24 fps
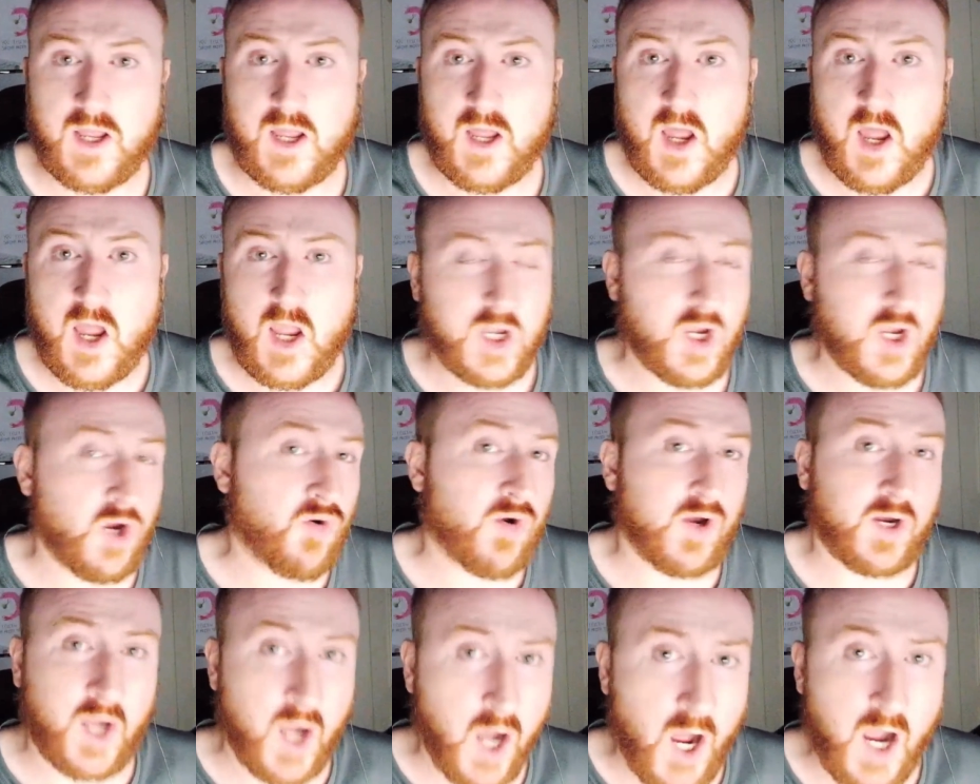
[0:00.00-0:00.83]
You're a
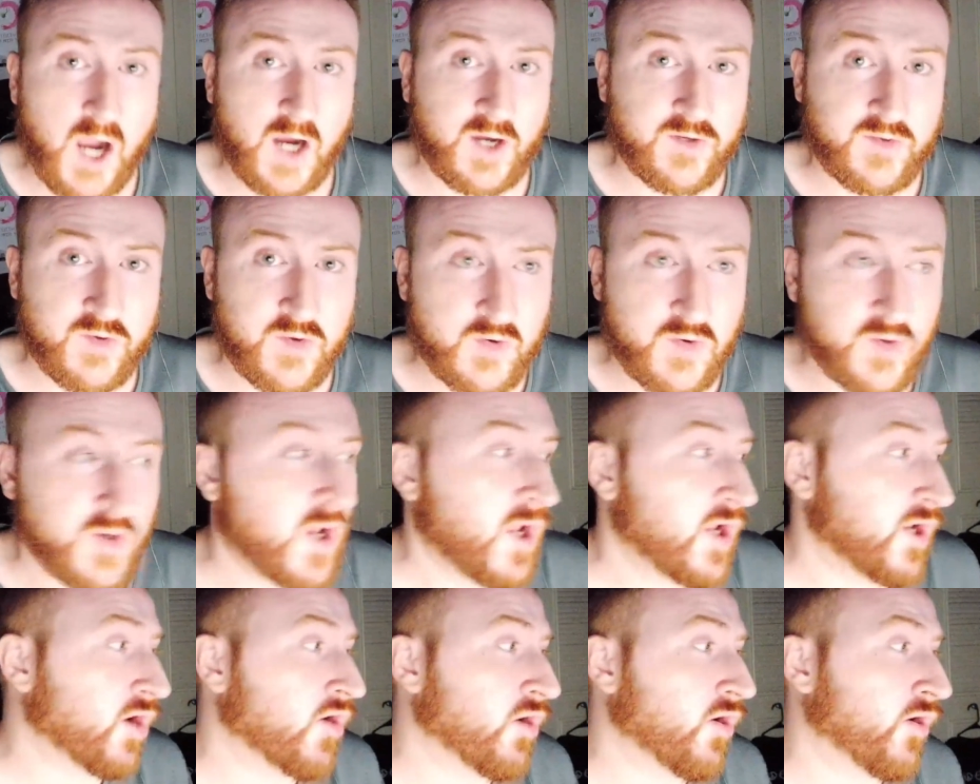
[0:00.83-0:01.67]
cuck, dude.
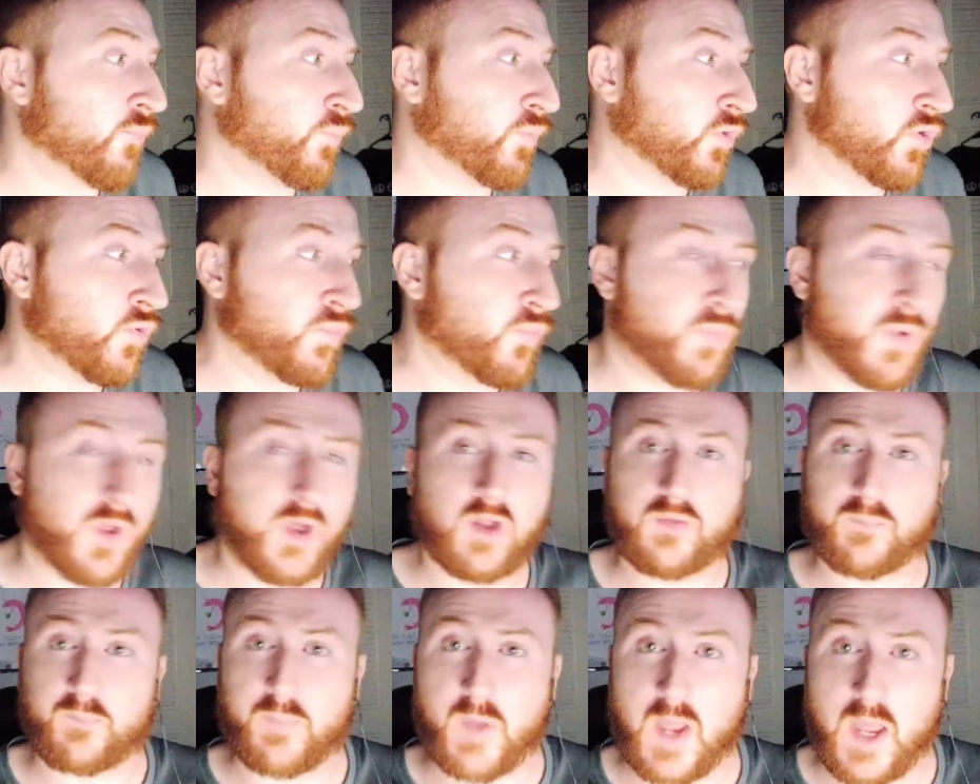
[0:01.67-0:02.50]
You're a
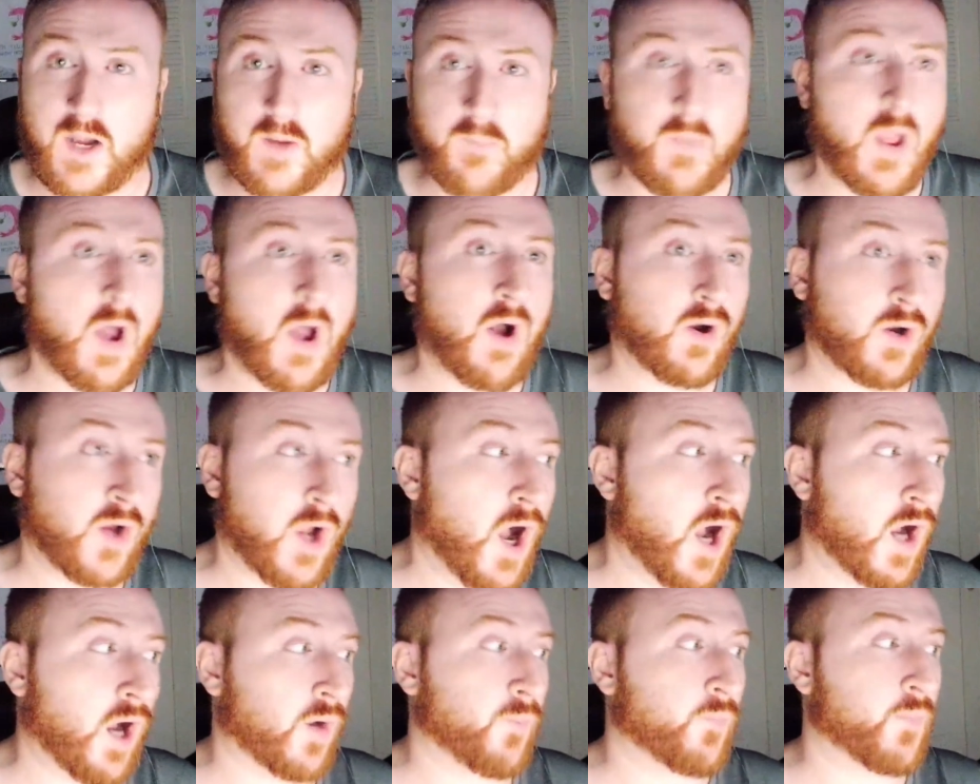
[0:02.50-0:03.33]
blue-pilled beta male
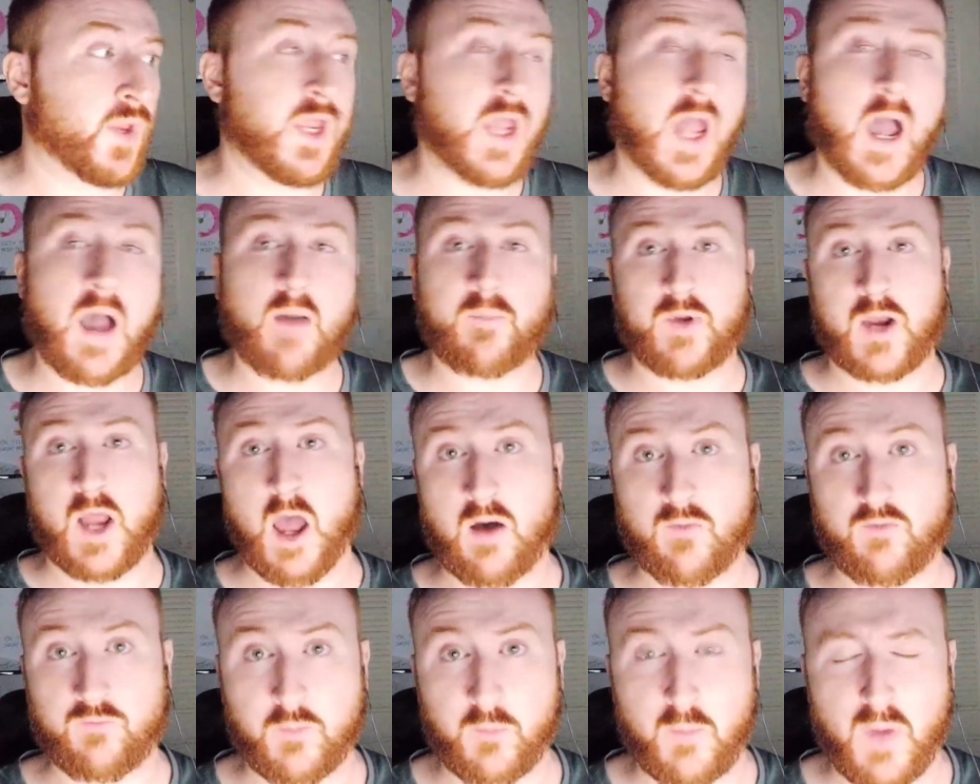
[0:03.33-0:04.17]
cuck. Me, I'm an
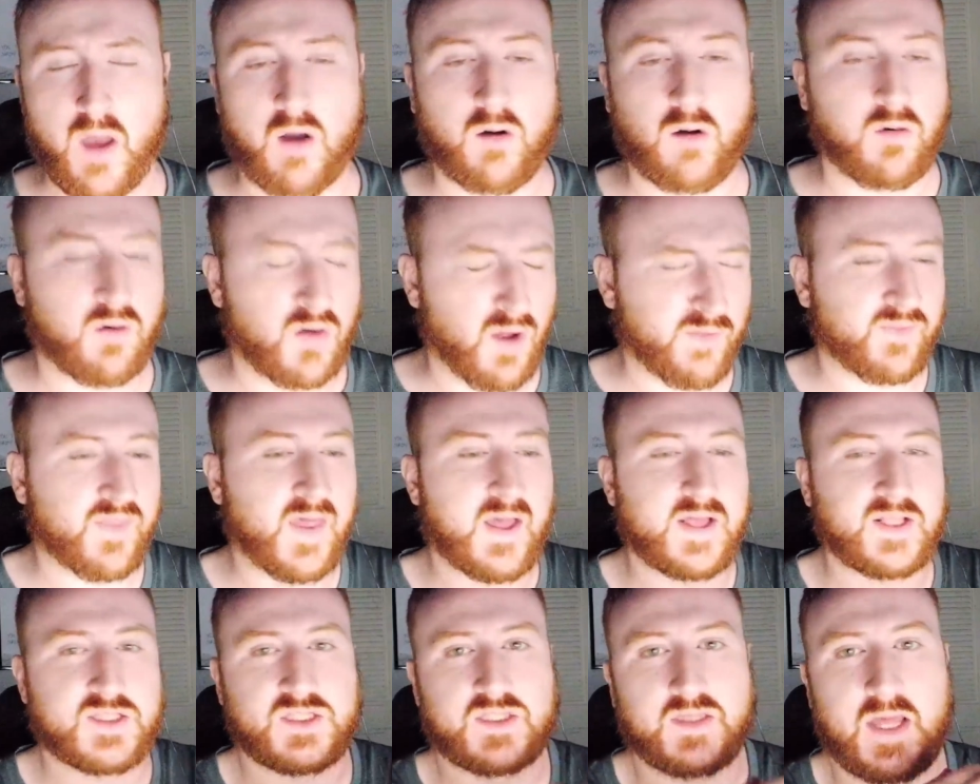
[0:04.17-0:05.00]
alpha male. Like,
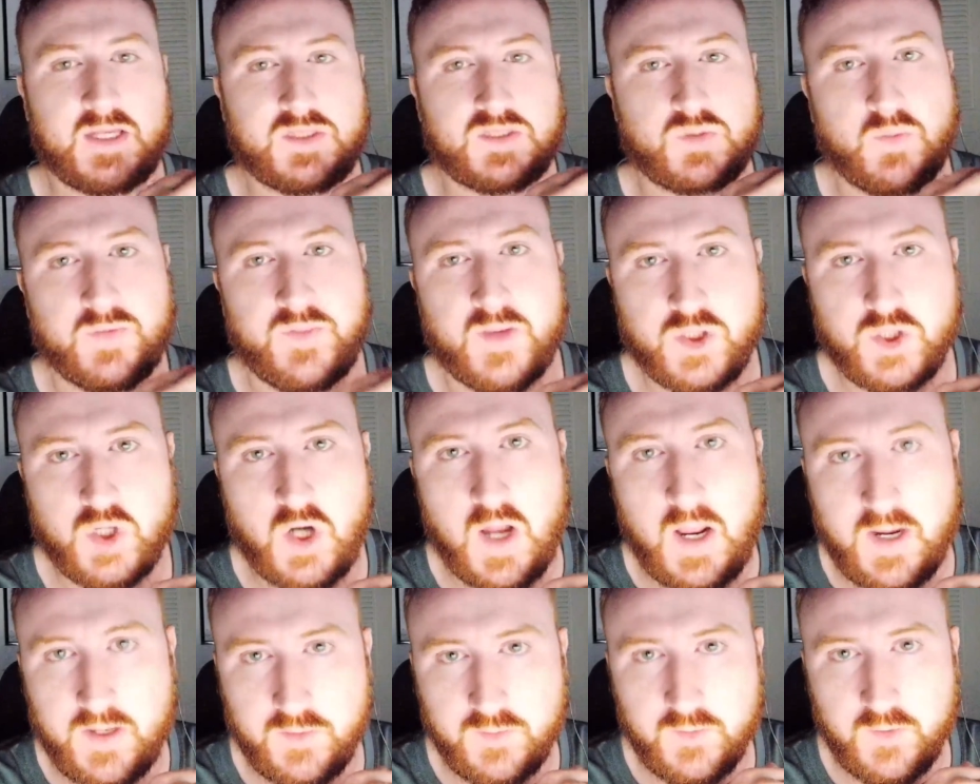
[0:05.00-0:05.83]
that's what they're
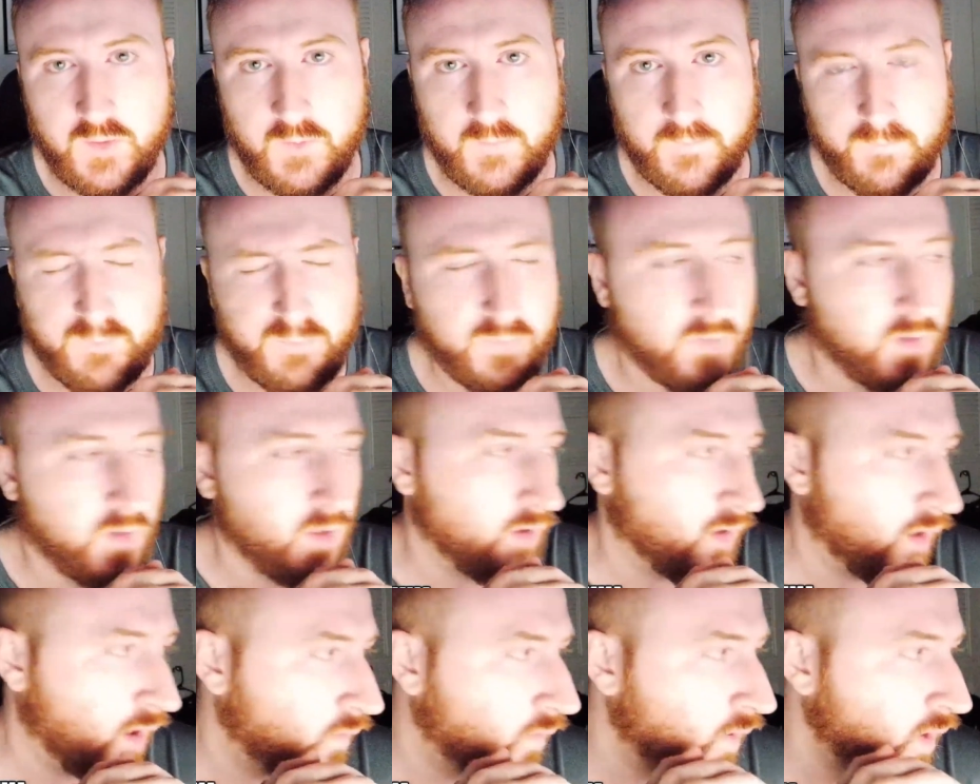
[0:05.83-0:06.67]
trying to do,
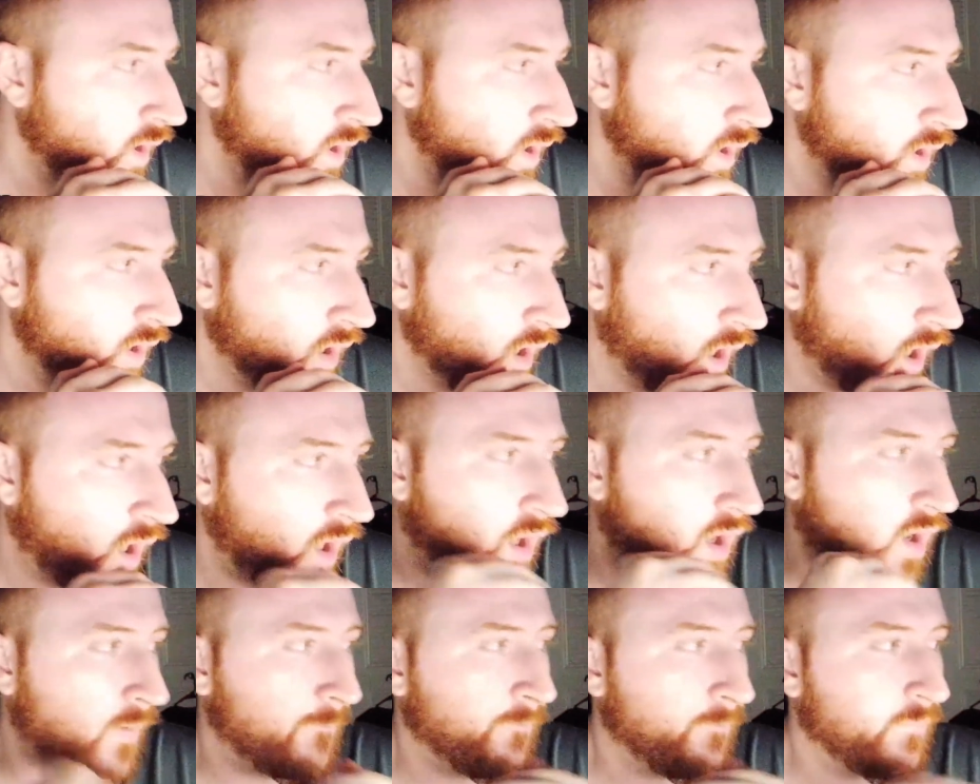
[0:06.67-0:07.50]

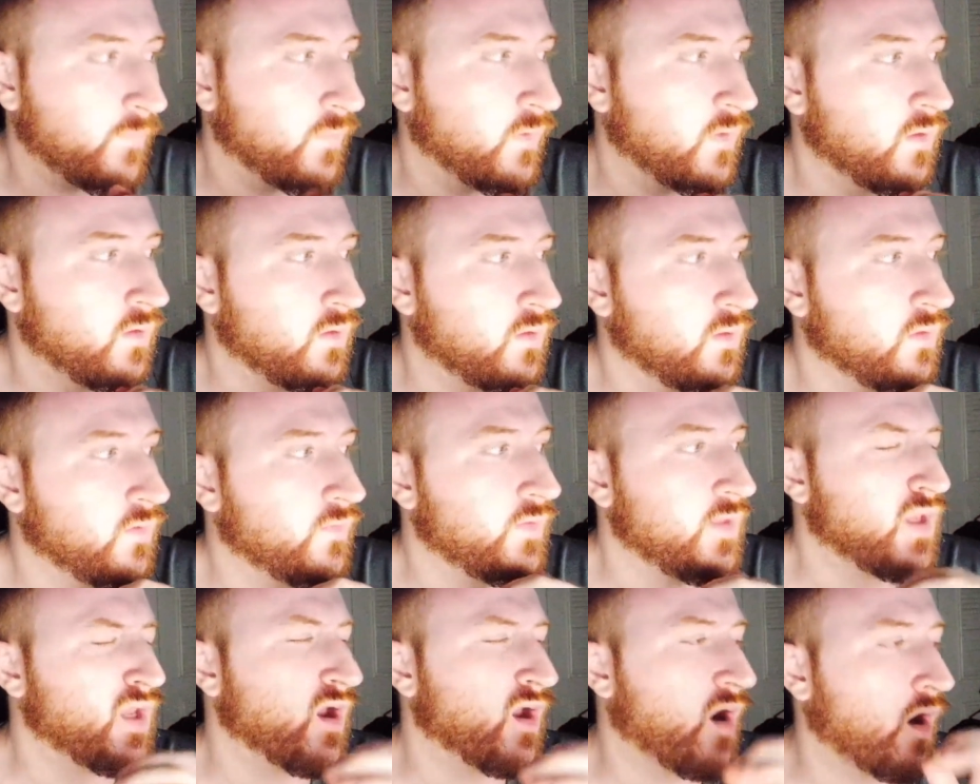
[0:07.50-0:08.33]

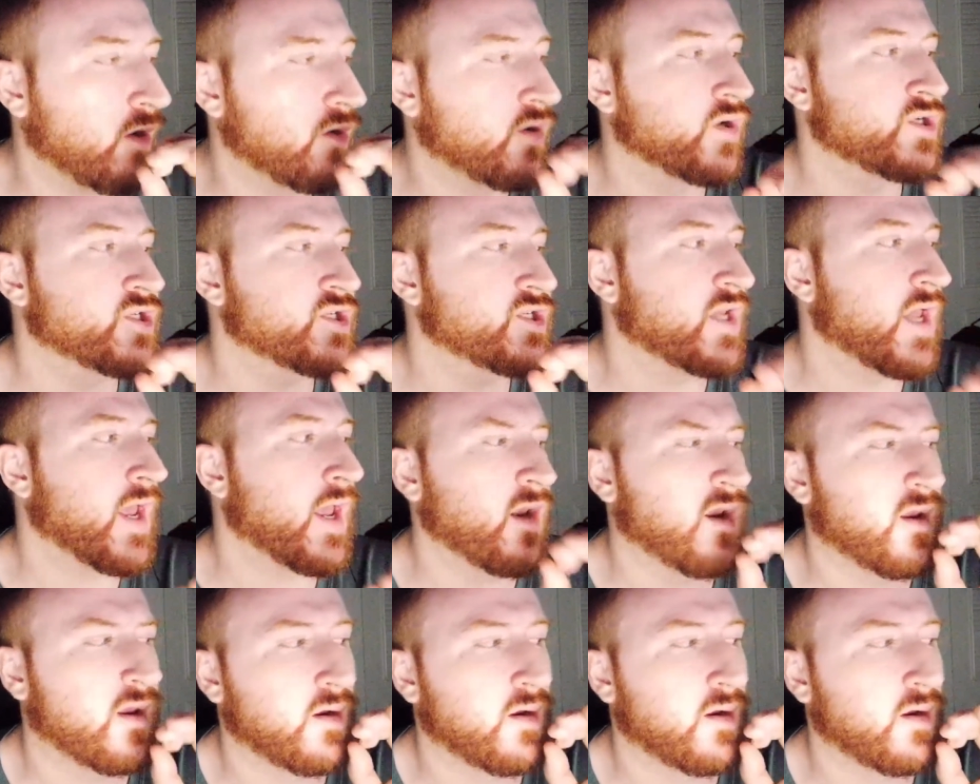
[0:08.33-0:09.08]
The understanding